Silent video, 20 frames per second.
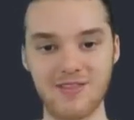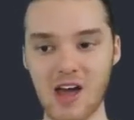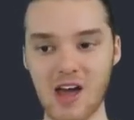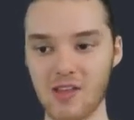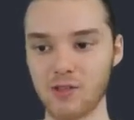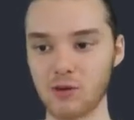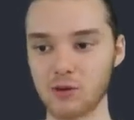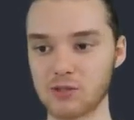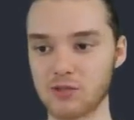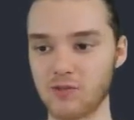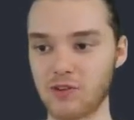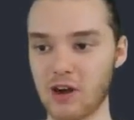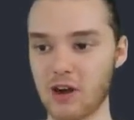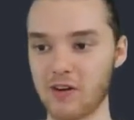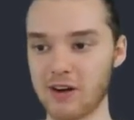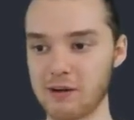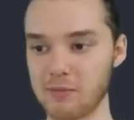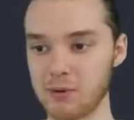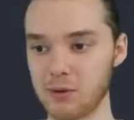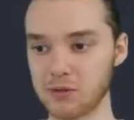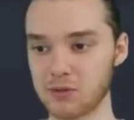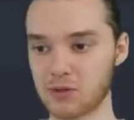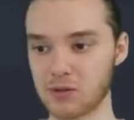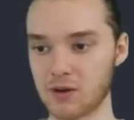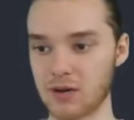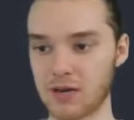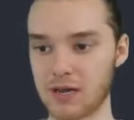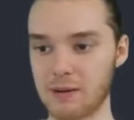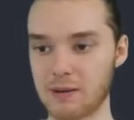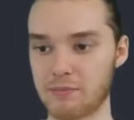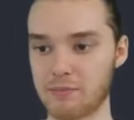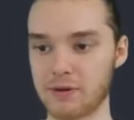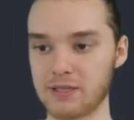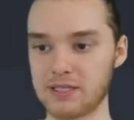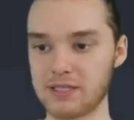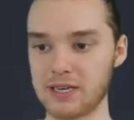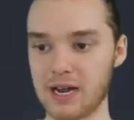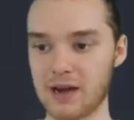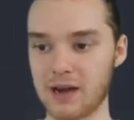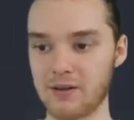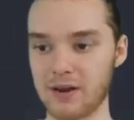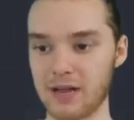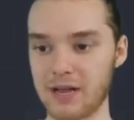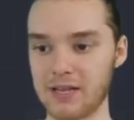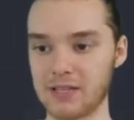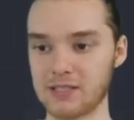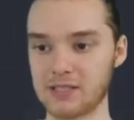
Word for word: Then those variables are gonna get printed out